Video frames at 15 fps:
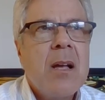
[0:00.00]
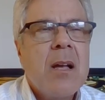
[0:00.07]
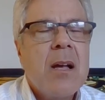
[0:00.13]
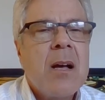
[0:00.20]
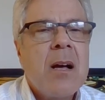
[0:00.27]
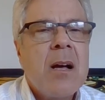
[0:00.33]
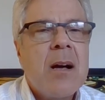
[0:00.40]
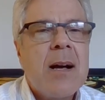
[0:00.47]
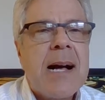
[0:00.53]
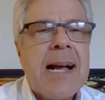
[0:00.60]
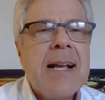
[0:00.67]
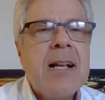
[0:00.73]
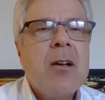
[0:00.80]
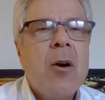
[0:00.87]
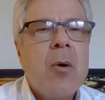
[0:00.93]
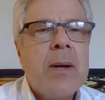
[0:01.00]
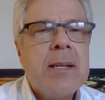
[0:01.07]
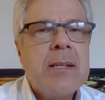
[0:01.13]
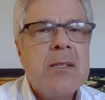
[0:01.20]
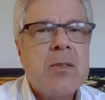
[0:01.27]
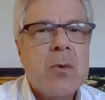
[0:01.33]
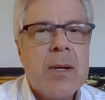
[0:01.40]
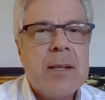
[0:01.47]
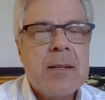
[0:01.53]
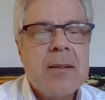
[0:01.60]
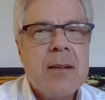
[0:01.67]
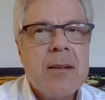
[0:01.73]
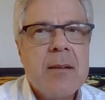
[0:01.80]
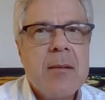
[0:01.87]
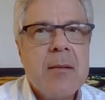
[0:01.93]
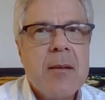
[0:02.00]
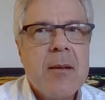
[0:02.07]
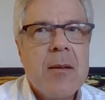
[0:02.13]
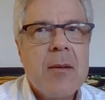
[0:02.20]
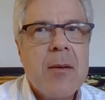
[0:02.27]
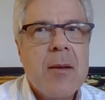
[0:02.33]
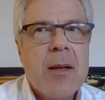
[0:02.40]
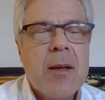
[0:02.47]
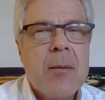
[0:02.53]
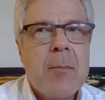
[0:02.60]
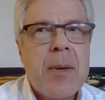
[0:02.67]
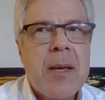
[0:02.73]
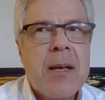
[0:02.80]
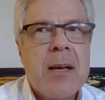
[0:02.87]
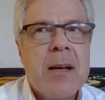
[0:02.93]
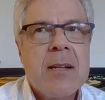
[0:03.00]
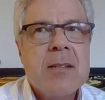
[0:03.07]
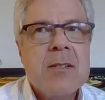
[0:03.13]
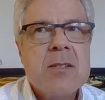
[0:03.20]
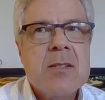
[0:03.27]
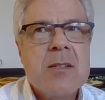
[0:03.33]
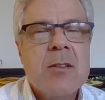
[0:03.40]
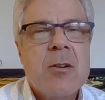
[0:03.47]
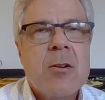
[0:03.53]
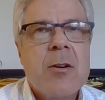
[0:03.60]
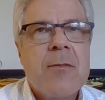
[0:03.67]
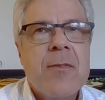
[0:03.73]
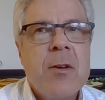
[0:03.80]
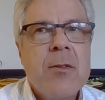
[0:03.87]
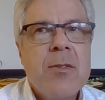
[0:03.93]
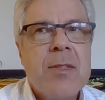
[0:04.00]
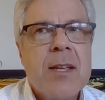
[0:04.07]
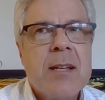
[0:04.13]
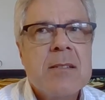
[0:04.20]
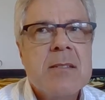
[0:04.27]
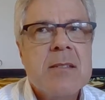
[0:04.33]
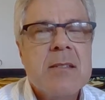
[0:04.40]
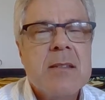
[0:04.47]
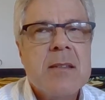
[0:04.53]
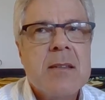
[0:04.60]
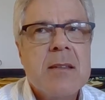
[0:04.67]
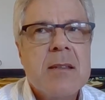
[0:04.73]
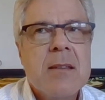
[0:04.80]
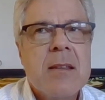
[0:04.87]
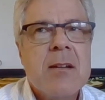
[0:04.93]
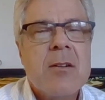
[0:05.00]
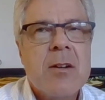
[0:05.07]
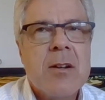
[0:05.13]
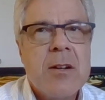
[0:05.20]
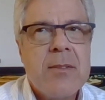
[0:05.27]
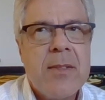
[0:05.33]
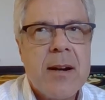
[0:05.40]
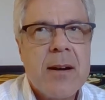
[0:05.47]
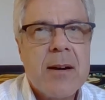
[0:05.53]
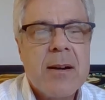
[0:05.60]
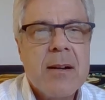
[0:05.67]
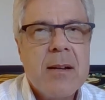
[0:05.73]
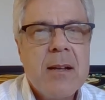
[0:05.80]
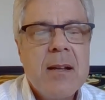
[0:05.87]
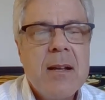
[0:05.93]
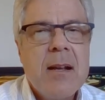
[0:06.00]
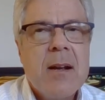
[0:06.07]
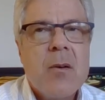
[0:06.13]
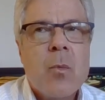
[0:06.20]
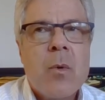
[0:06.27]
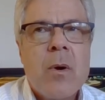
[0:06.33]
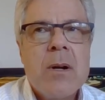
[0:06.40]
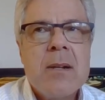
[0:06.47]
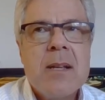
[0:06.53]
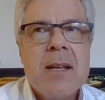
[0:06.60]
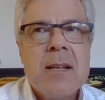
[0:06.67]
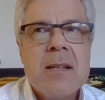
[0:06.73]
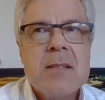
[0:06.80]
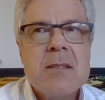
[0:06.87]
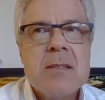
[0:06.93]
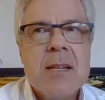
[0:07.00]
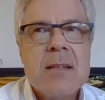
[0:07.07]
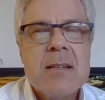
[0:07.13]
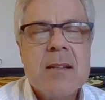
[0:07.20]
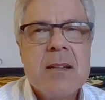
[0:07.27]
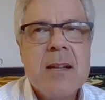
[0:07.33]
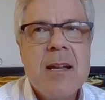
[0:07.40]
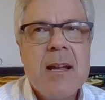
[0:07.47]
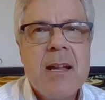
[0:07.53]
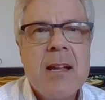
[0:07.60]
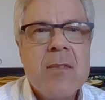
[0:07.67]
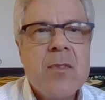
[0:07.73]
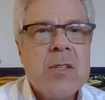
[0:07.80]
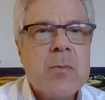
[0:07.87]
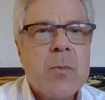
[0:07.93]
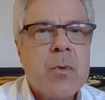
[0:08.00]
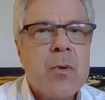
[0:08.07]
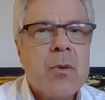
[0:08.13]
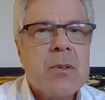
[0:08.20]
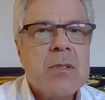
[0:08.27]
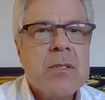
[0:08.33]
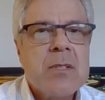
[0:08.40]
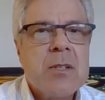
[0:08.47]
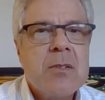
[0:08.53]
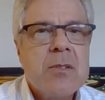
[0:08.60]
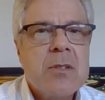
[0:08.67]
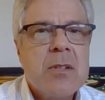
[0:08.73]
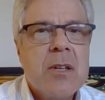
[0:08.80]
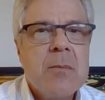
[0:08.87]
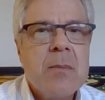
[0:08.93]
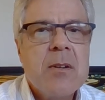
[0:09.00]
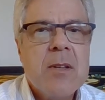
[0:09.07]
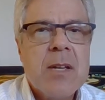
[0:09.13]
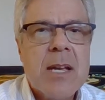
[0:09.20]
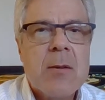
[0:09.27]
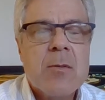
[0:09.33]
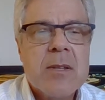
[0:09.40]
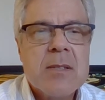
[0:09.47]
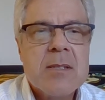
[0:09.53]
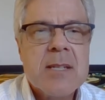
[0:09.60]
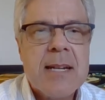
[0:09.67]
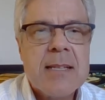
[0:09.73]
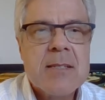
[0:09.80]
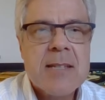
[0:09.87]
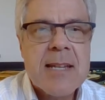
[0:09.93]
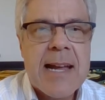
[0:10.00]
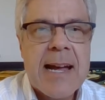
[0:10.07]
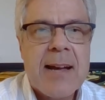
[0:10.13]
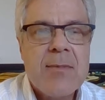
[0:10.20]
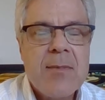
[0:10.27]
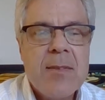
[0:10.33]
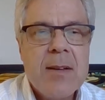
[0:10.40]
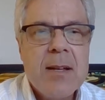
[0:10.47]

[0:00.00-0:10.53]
I go into it because there are a few things that are good there. One is that if this portal is used to communicate with the site staff,